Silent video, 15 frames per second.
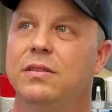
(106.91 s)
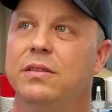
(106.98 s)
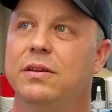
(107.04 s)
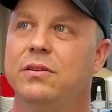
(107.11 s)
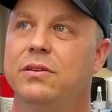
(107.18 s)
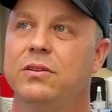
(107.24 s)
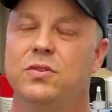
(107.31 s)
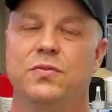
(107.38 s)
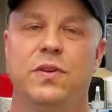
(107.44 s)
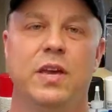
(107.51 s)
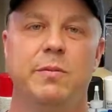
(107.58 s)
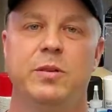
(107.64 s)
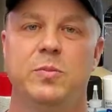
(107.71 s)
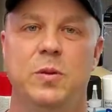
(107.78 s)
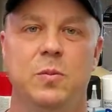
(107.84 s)
there's
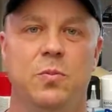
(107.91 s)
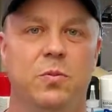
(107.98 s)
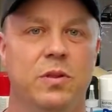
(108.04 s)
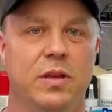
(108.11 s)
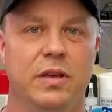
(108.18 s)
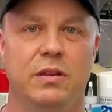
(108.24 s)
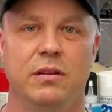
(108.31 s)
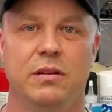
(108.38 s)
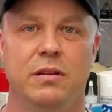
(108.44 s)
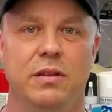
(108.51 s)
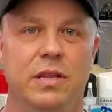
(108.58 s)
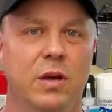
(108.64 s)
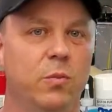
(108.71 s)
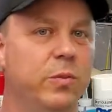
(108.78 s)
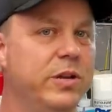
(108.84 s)
famous people
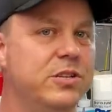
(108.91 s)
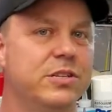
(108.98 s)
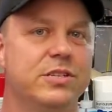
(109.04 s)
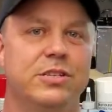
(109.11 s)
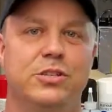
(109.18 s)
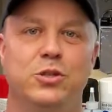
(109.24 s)
that we just